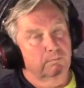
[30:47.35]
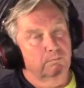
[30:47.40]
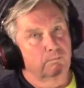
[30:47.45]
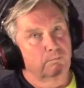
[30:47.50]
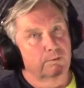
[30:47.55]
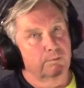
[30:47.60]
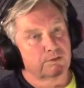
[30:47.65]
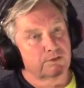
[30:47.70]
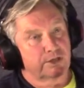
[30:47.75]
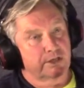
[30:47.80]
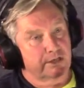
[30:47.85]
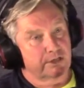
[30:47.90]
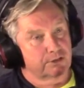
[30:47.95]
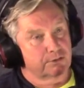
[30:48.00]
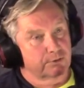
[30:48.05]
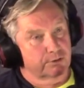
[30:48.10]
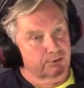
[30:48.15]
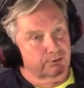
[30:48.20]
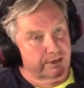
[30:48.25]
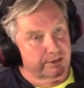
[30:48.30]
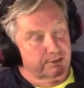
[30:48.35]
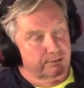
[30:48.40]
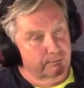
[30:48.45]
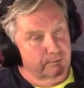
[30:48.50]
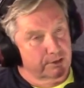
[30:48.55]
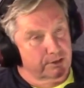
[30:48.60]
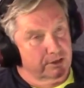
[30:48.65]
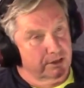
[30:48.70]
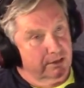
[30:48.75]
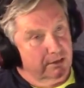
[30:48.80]
we were seeking to address
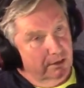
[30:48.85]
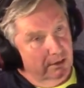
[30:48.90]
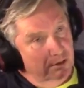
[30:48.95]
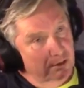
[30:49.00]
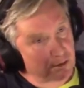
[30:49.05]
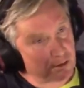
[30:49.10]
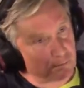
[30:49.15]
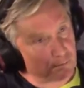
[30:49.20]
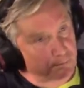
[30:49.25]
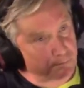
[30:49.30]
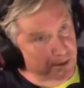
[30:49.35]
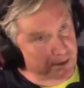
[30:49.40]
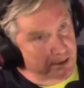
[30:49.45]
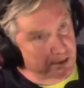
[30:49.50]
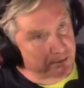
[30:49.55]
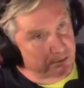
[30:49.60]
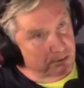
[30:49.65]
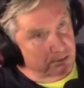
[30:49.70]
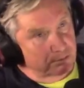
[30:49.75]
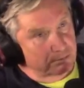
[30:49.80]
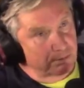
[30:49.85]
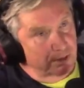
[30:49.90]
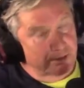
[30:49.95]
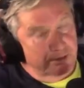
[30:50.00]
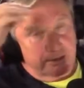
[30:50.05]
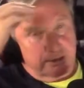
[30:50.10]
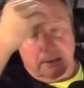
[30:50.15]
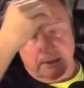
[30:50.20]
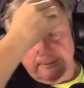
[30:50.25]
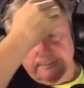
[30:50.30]
originally by going to
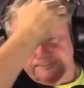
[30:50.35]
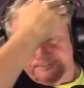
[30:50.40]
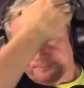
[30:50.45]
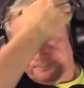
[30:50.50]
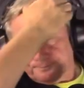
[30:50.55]
America,